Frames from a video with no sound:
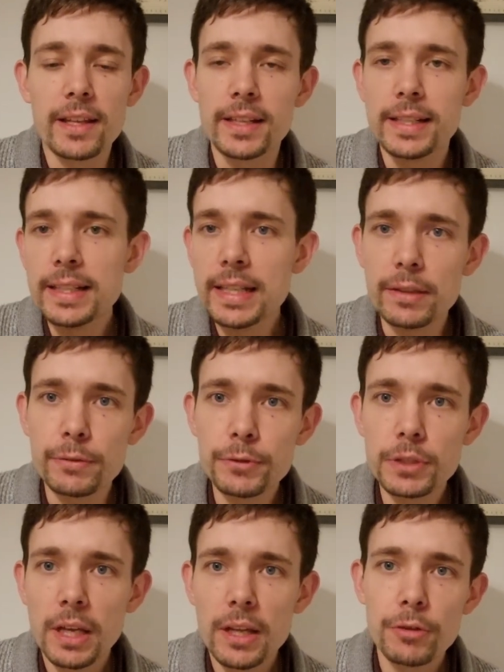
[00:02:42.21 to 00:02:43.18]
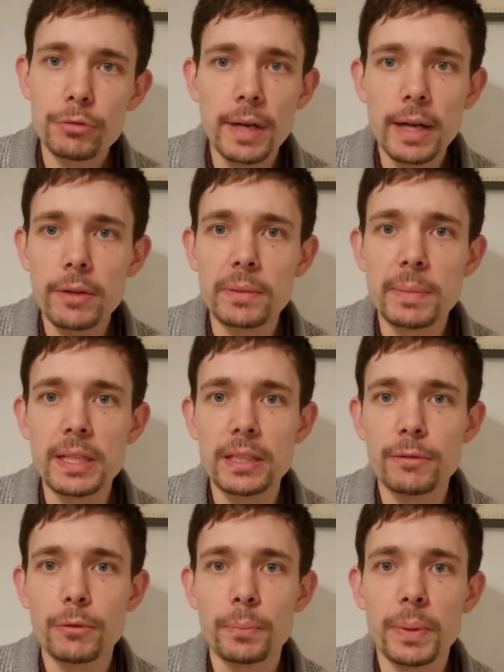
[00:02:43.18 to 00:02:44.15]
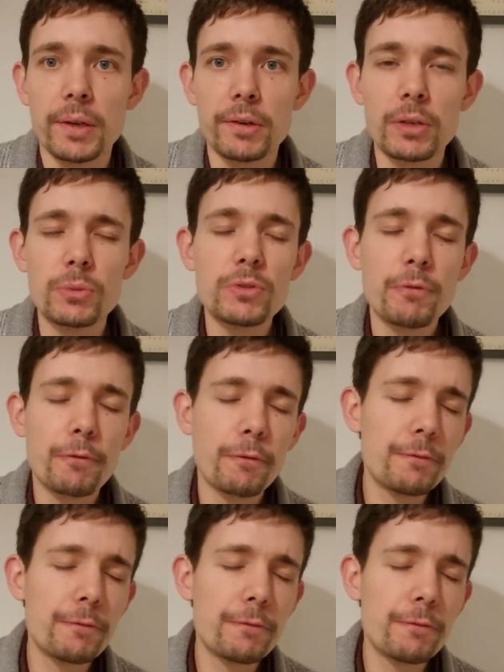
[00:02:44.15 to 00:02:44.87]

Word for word: that lived throughout the medieval period was